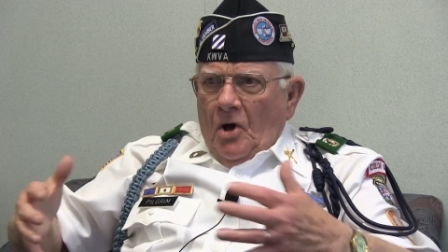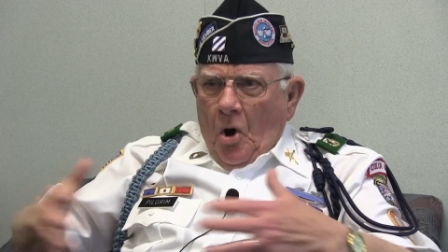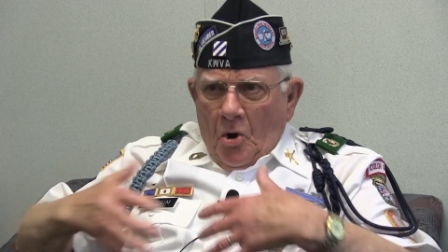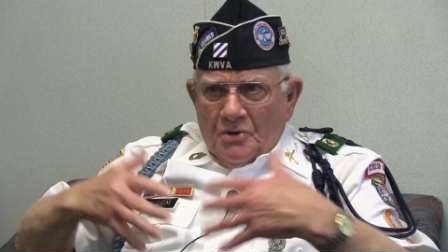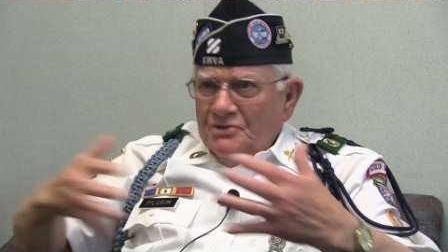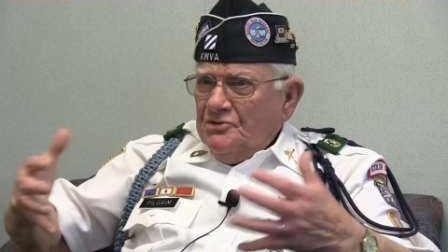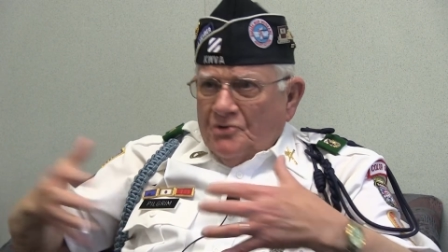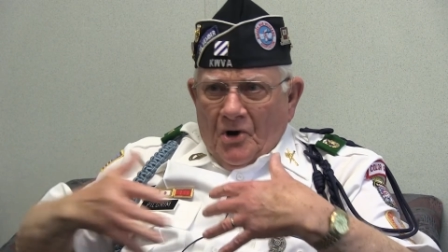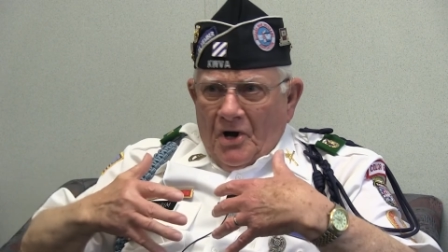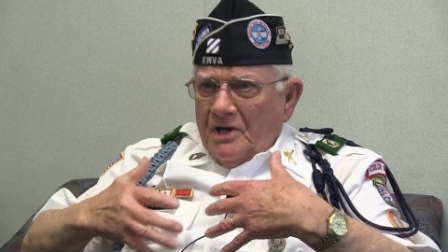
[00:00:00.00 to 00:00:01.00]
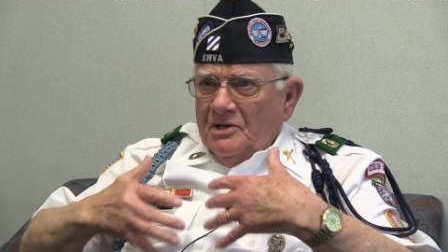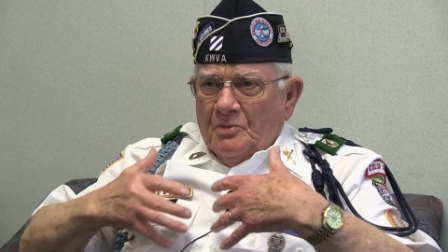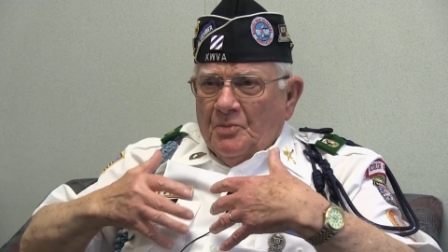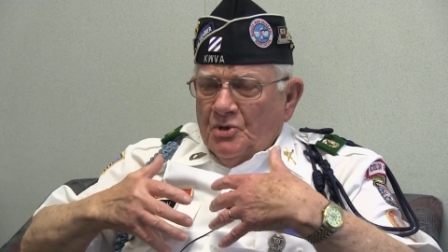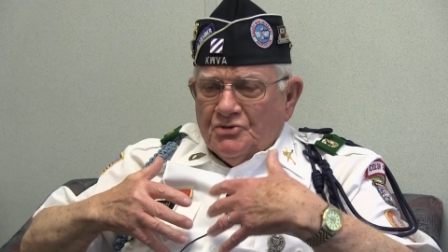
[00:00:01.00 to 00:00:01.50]
always trying
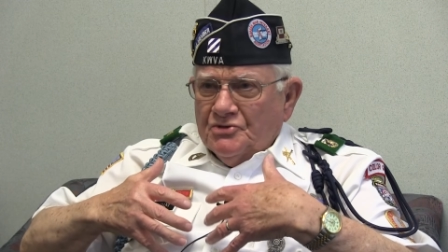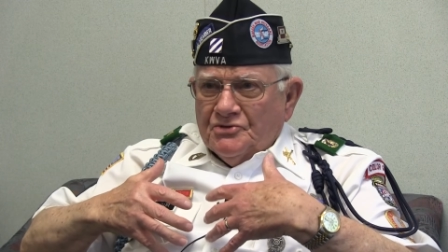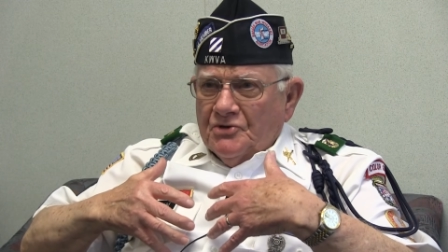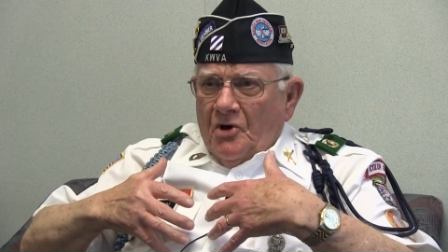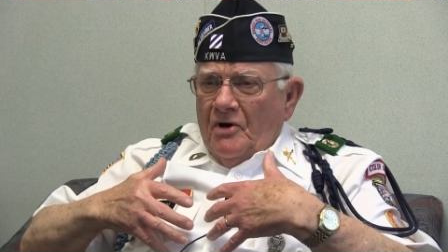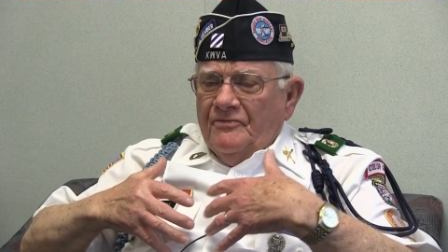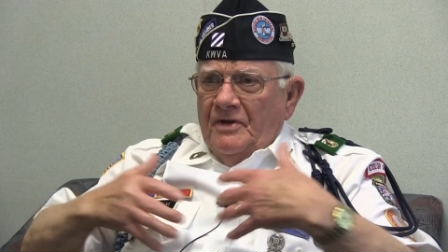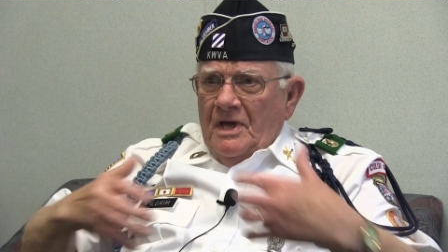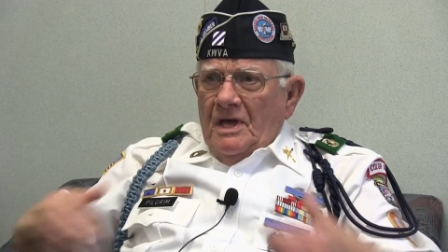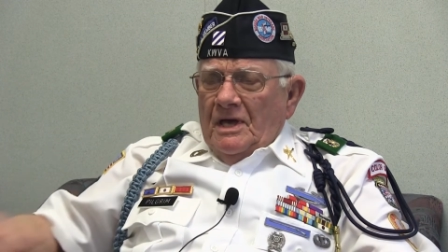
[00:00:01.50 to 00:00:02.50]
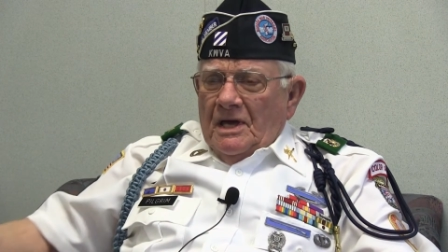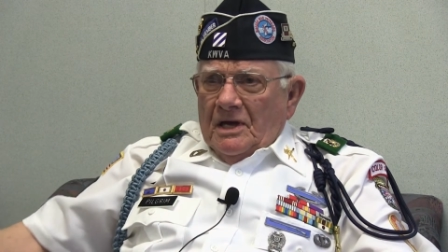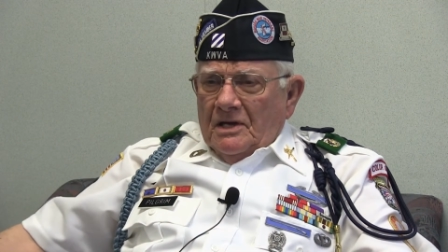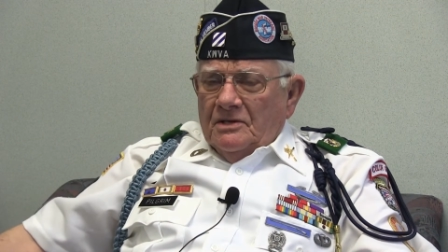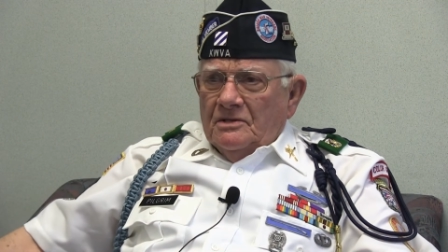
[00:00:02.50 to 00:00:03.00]
to push us off
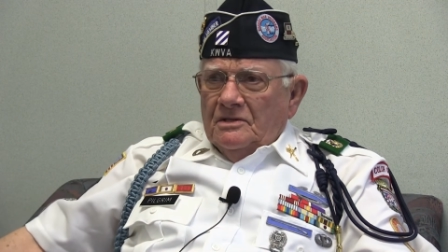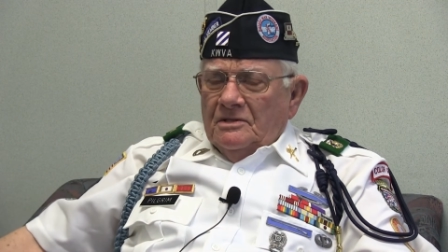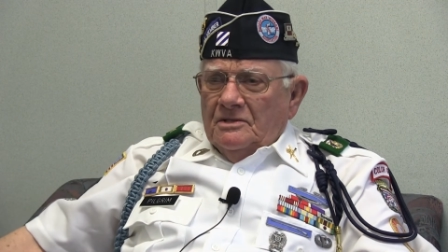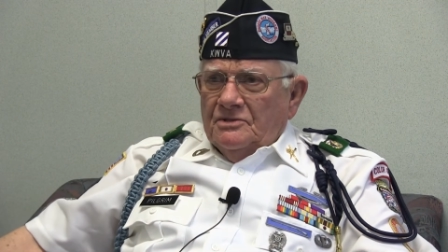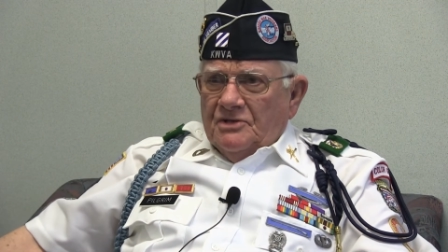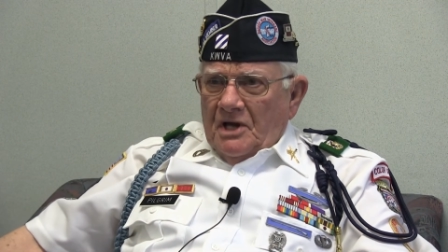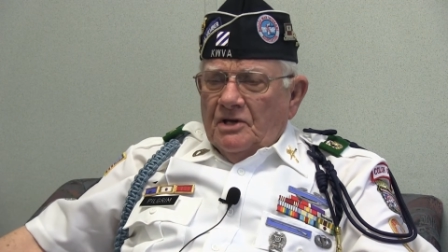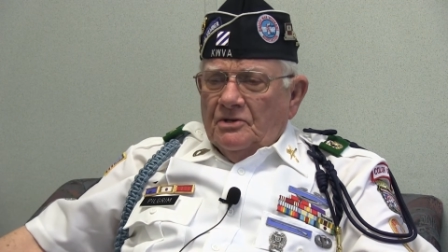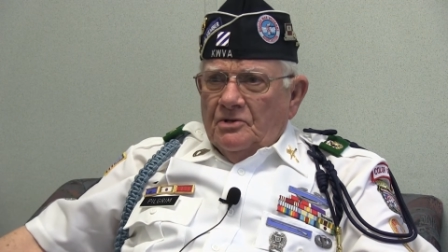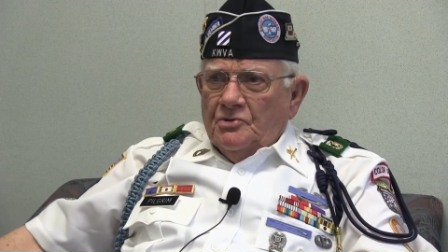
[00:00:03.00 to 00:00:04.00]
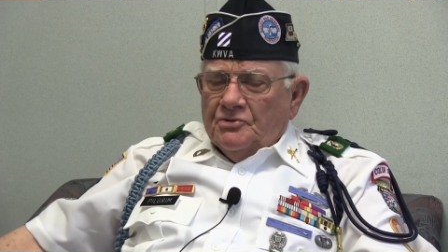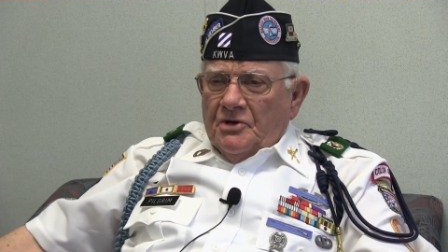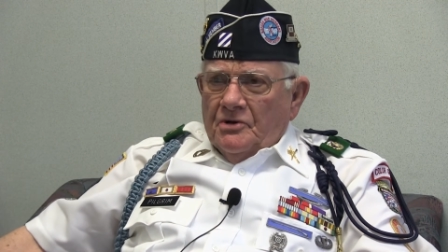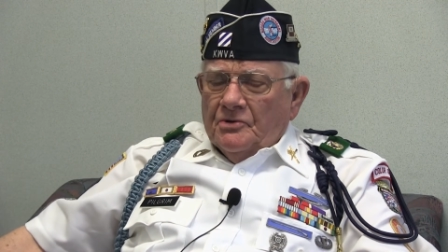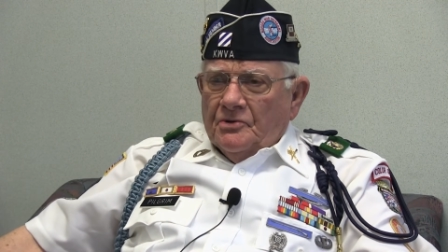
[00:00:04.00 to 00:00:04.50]
and take new
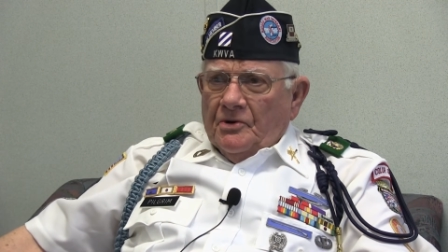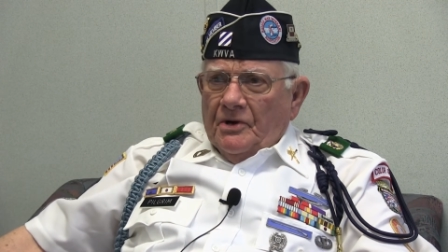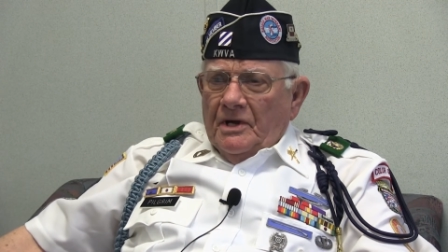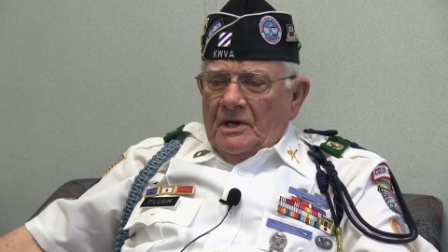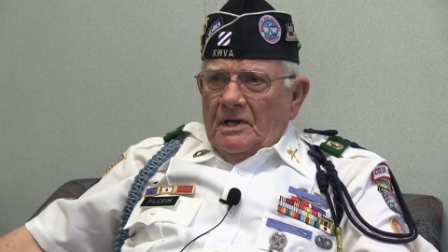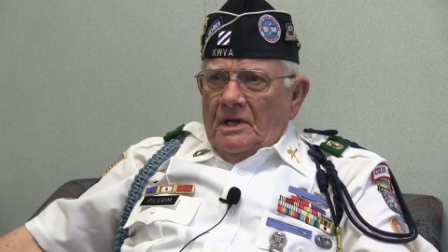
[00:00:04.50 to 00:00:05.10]
territory